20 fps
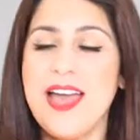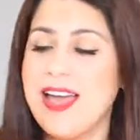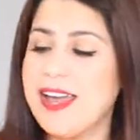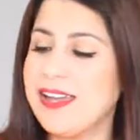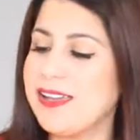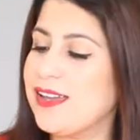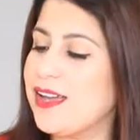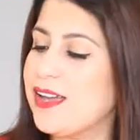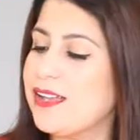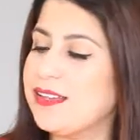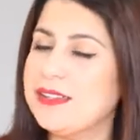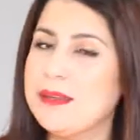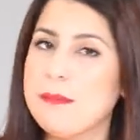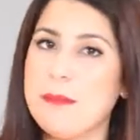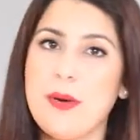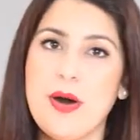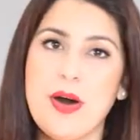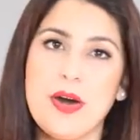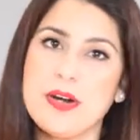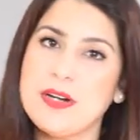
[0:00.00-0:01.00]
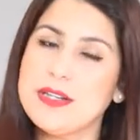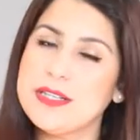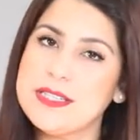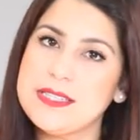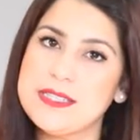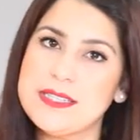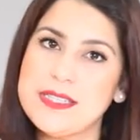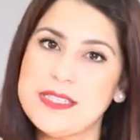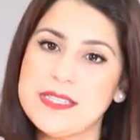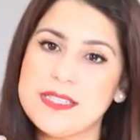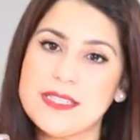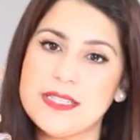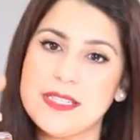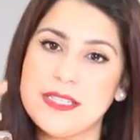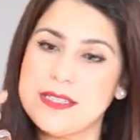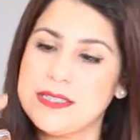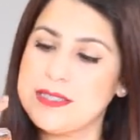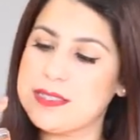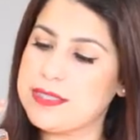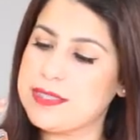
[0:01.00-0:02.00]
Again, the bottle is
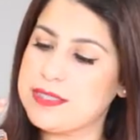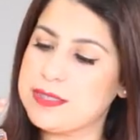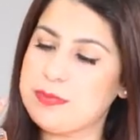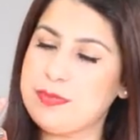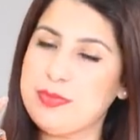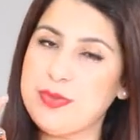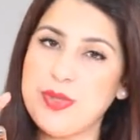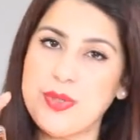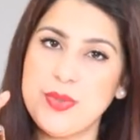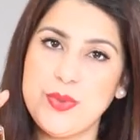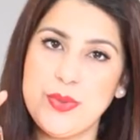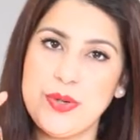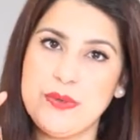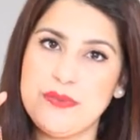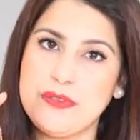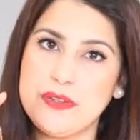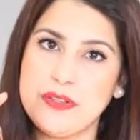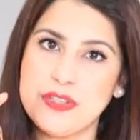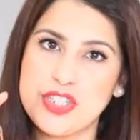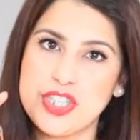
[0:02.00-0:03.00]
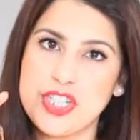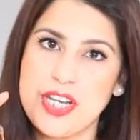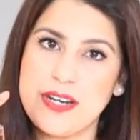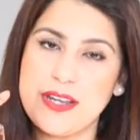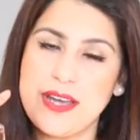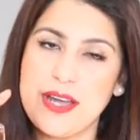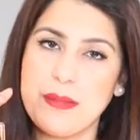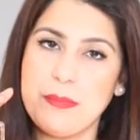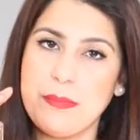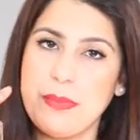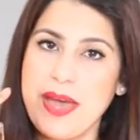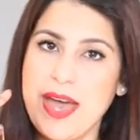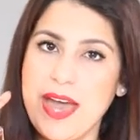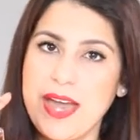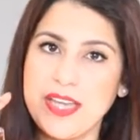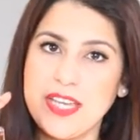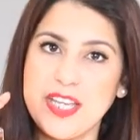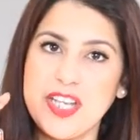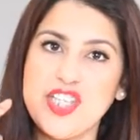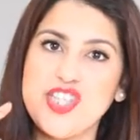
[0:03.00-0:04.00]
this beautiful Chanel
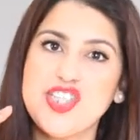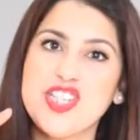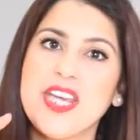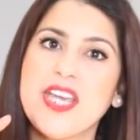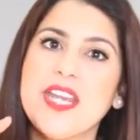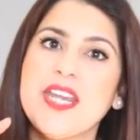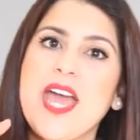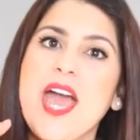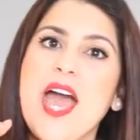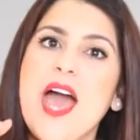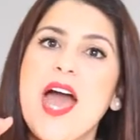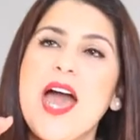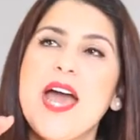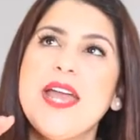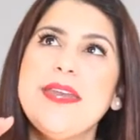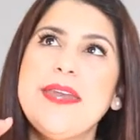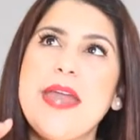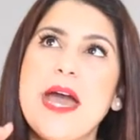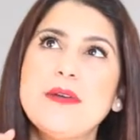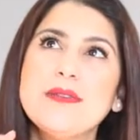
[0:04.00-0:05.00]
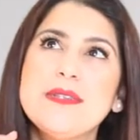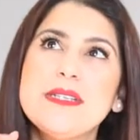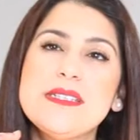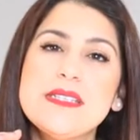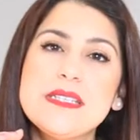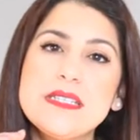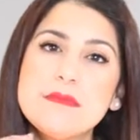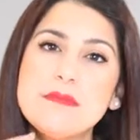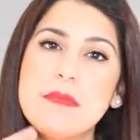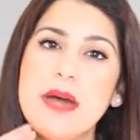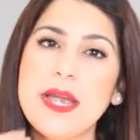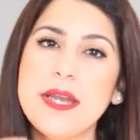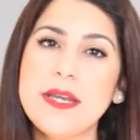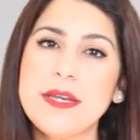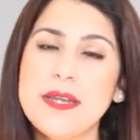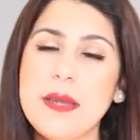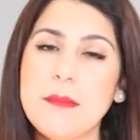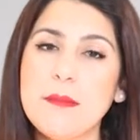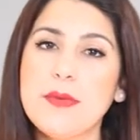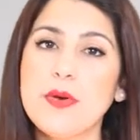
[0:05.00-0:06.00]
packaging. Now, this is my
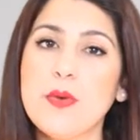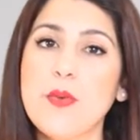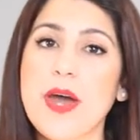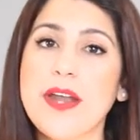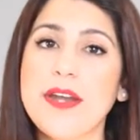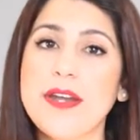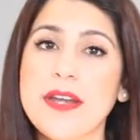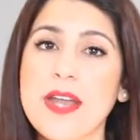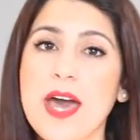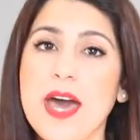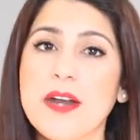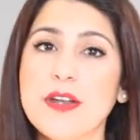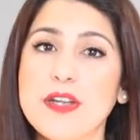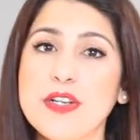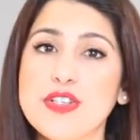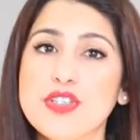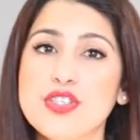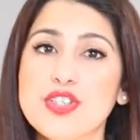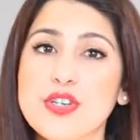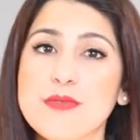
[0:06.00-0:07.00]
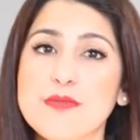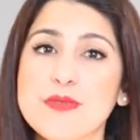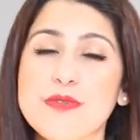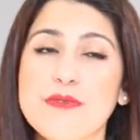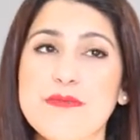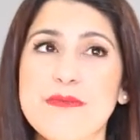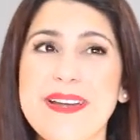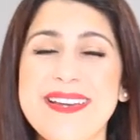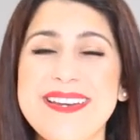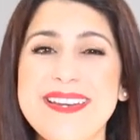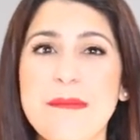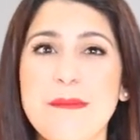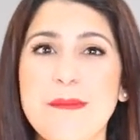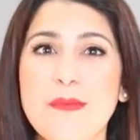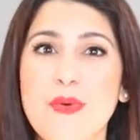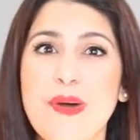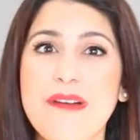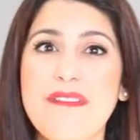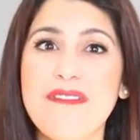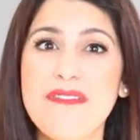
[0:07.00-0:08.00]
#1, not in terms of my
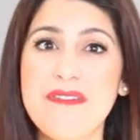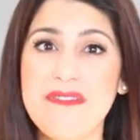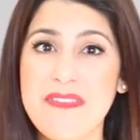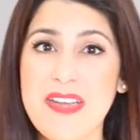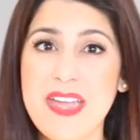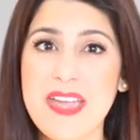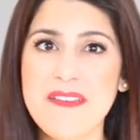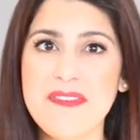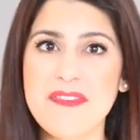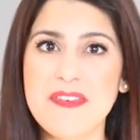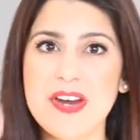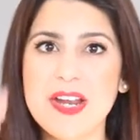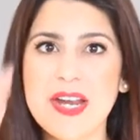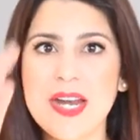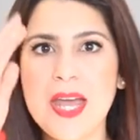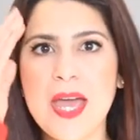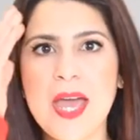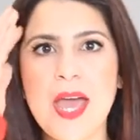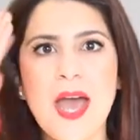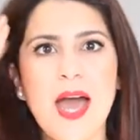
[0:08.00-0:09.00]
#1 favorite.